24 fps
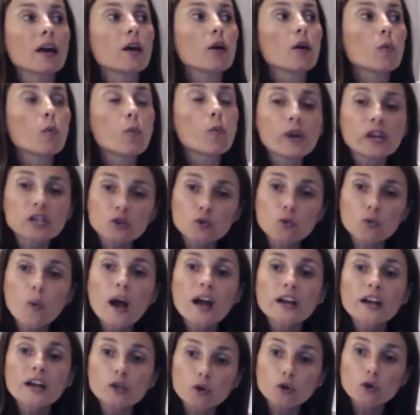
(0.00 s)
Which
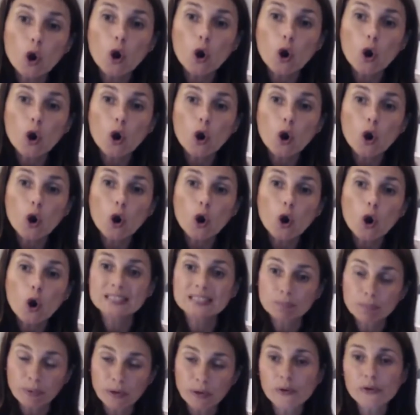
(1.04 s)
one you're going to
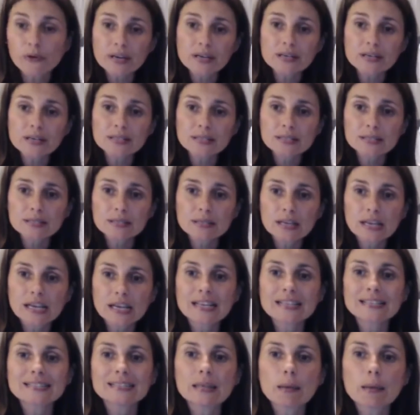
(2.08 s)
experience
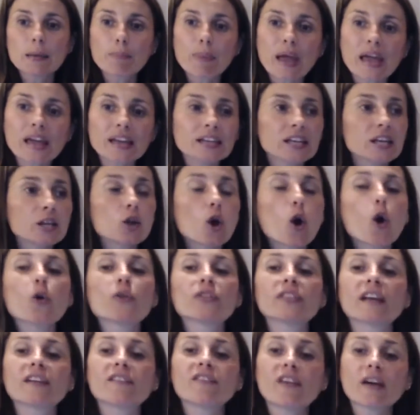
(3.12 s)
is depending
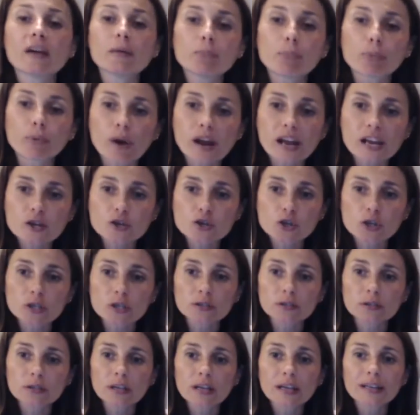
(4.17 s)
on the
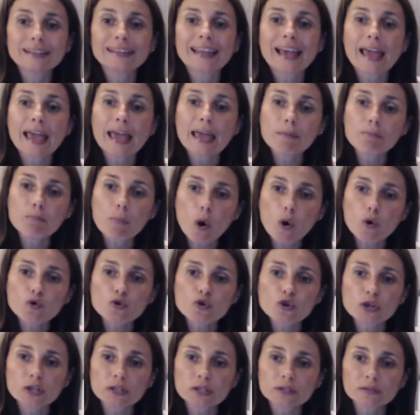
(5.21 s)
vibration, the
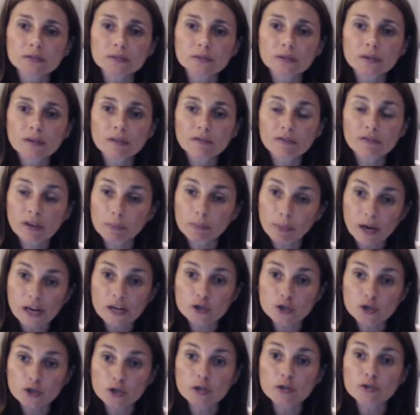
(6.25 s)
emotion
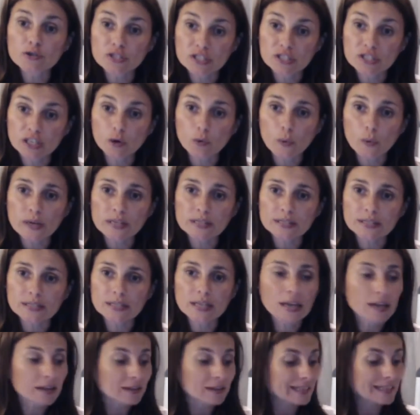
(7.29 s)
vibrational
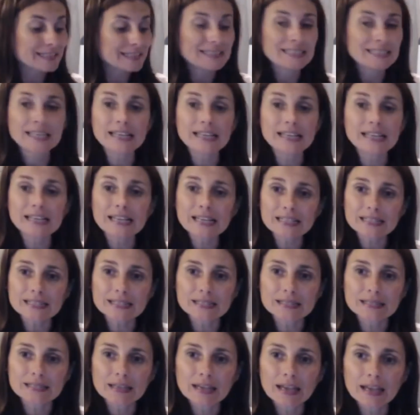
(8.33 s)
sequence, the deeds,
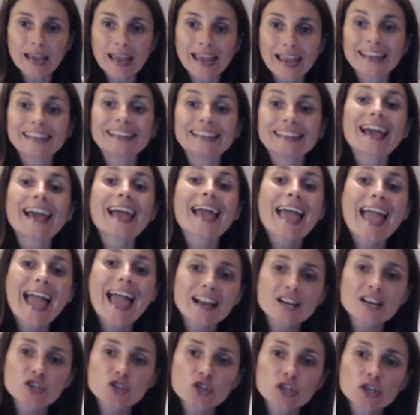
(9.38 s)
and the
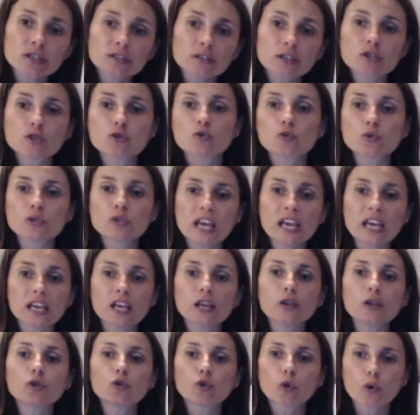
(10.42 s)
action that you're
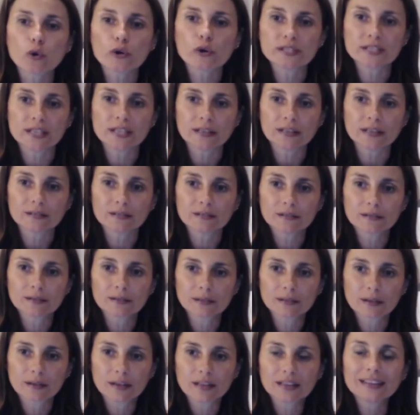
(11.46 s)
taking towards it.
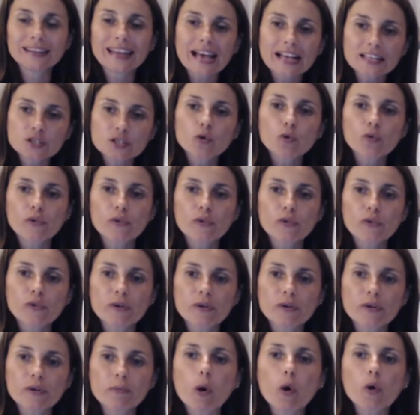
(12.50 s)
That's your
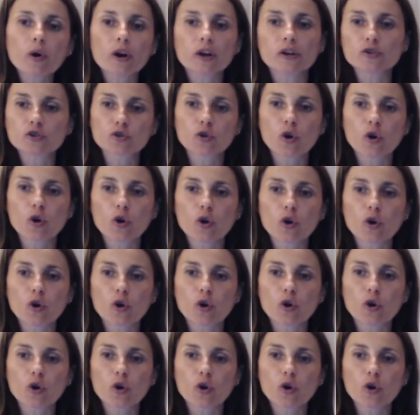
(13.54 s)
remote control.